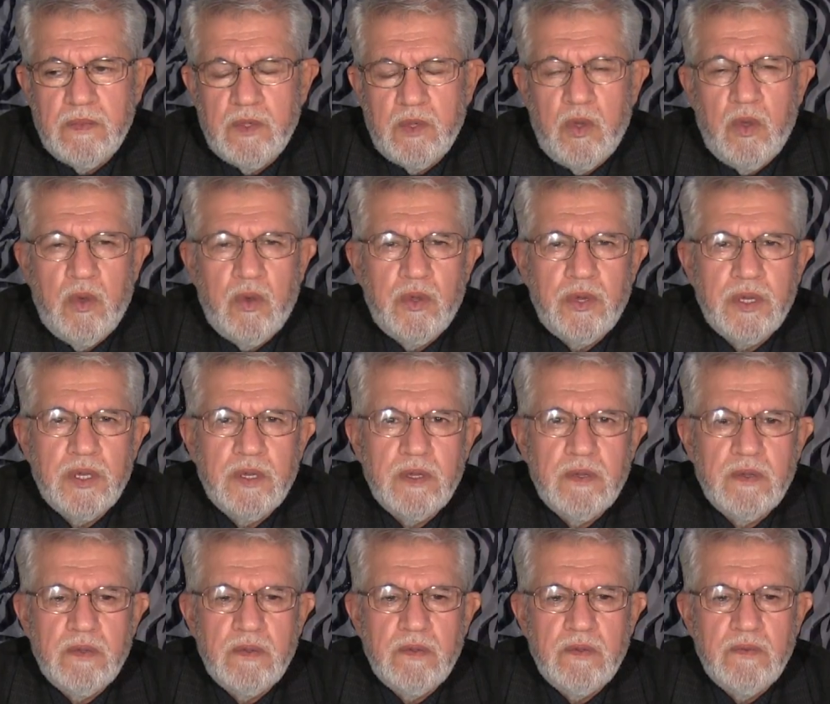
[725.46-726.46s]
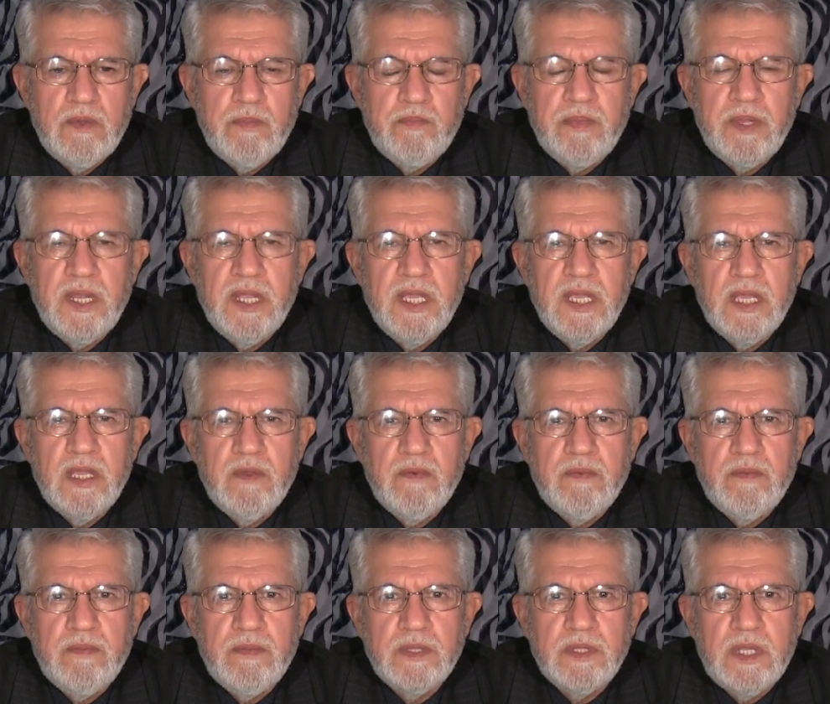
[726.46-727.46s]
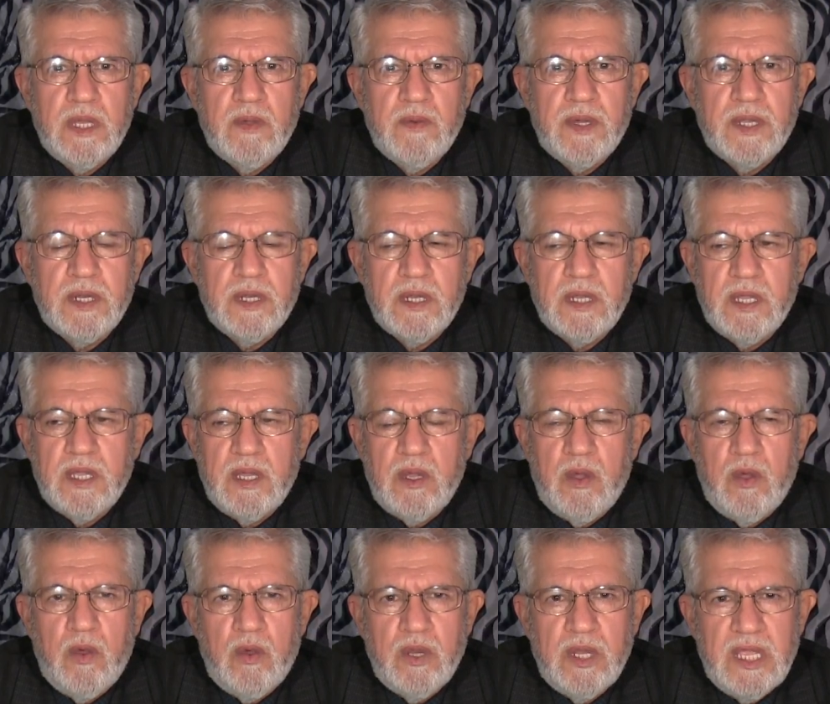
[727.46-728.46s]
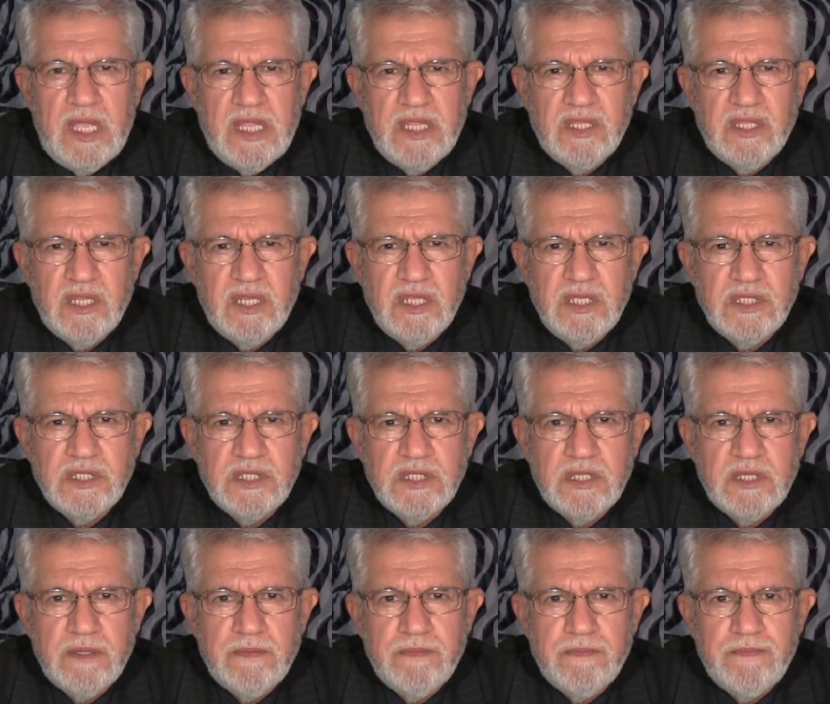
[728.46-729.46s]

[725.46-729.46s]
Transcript: or we playing with our own interest,